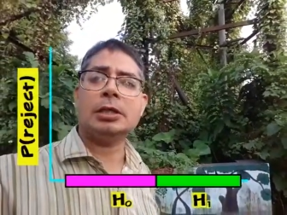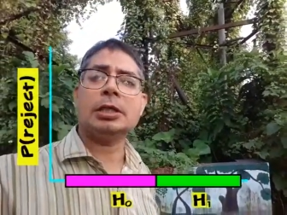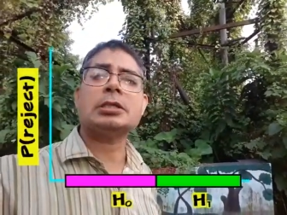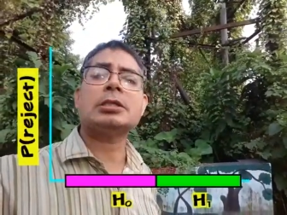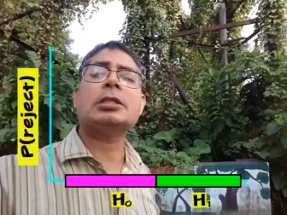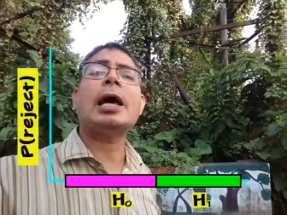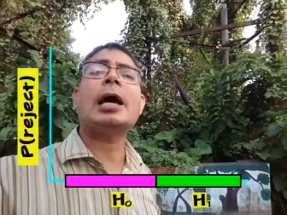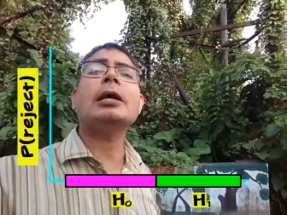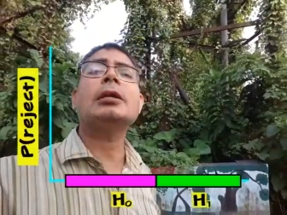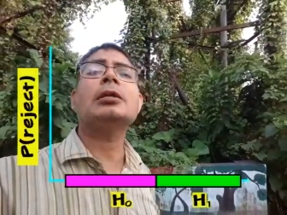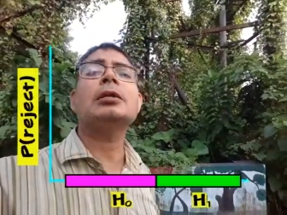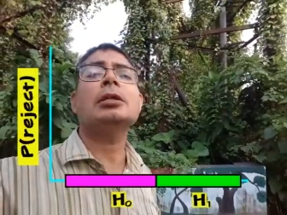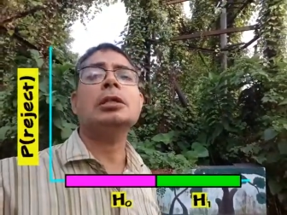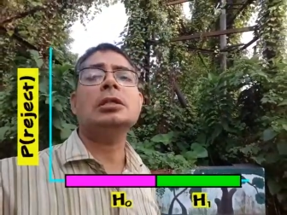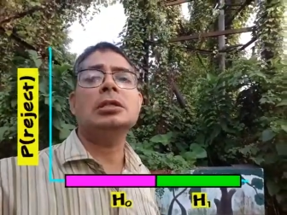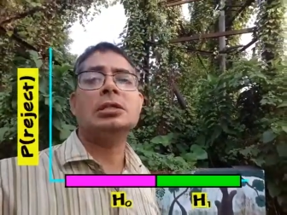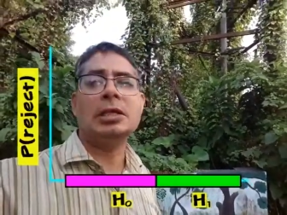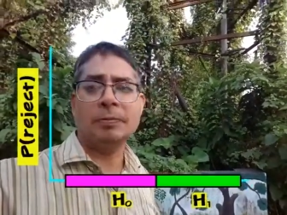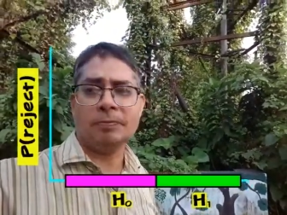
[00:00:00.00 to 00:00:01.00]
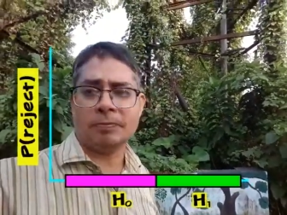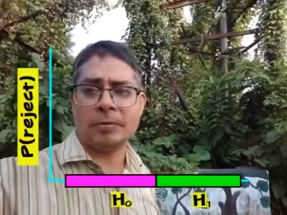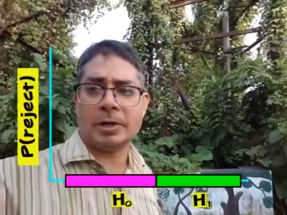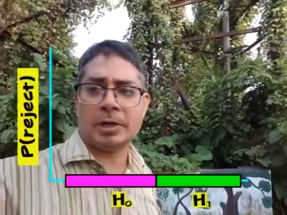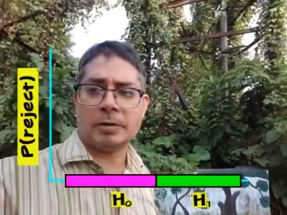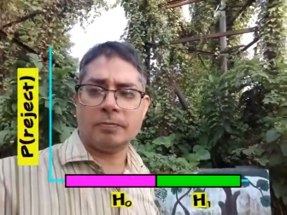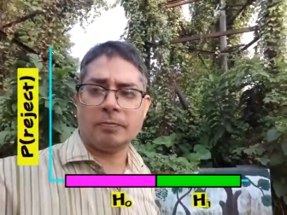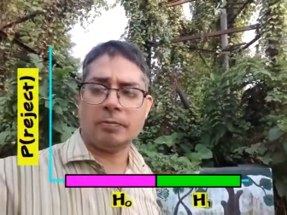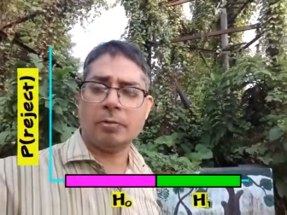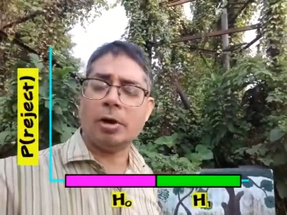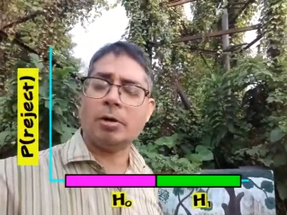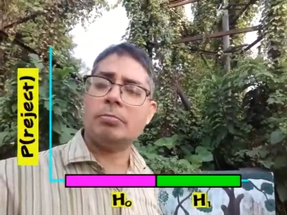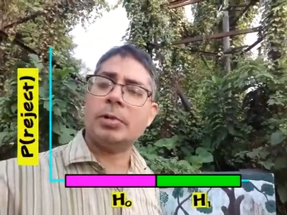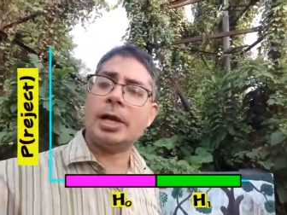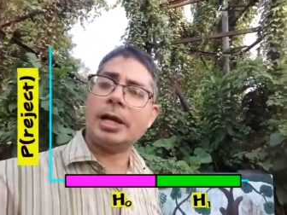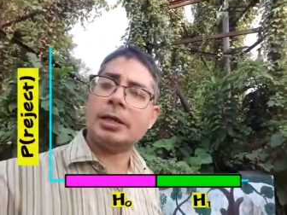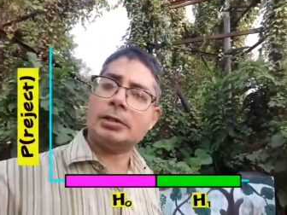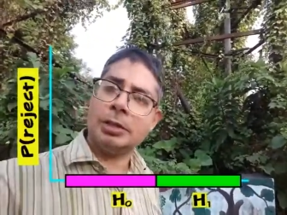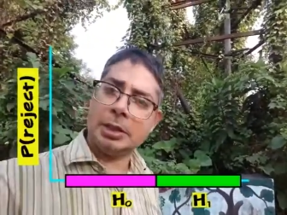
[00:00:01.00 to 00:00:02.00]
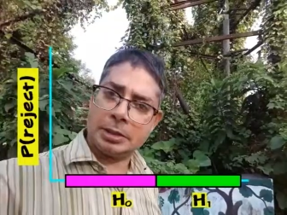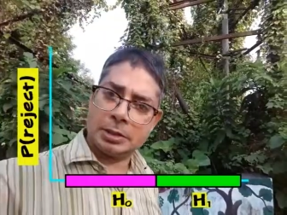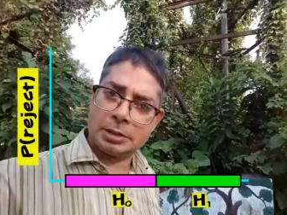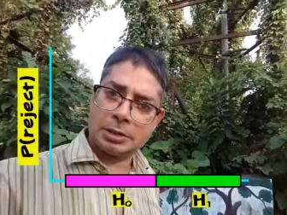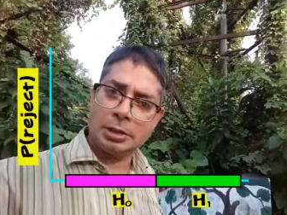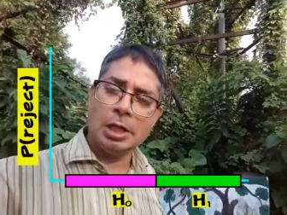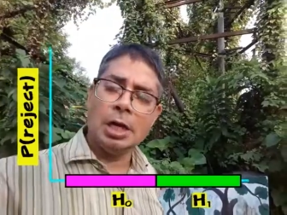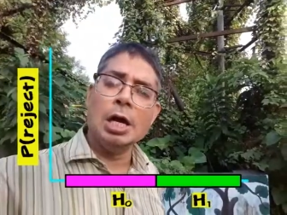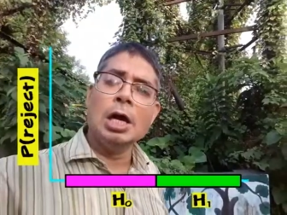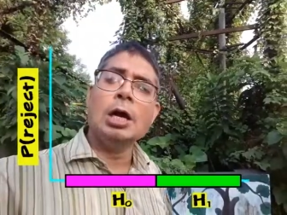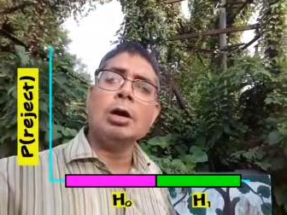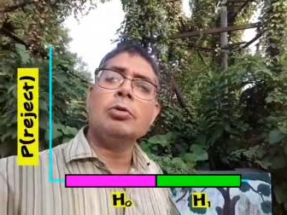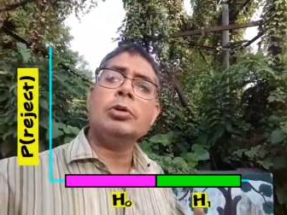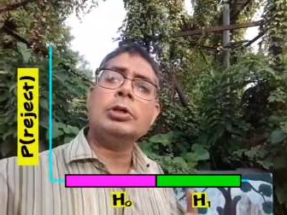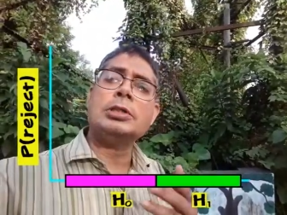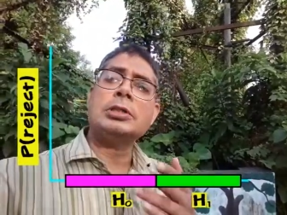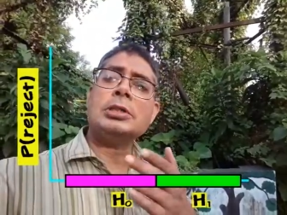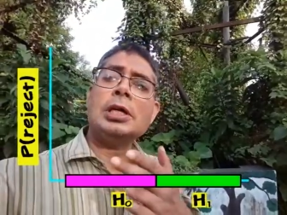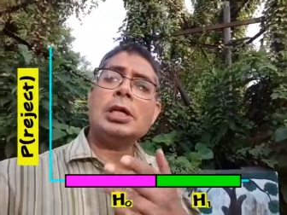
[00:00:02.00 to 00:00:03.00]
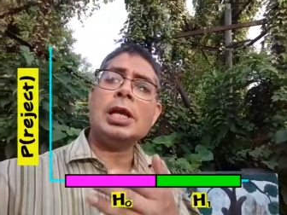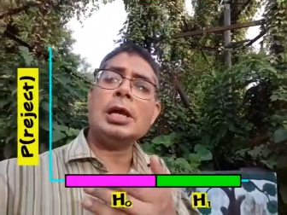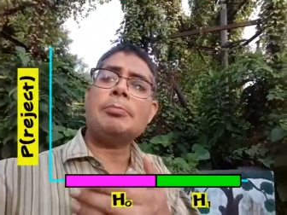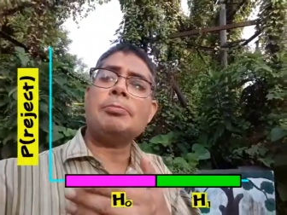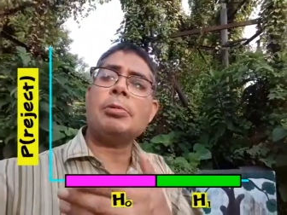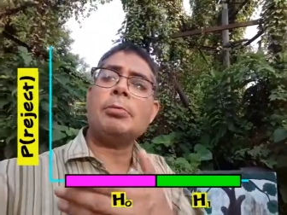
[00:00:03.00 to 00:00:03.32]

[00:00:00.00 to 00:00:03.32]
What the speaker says: the slightly different form like this. We still have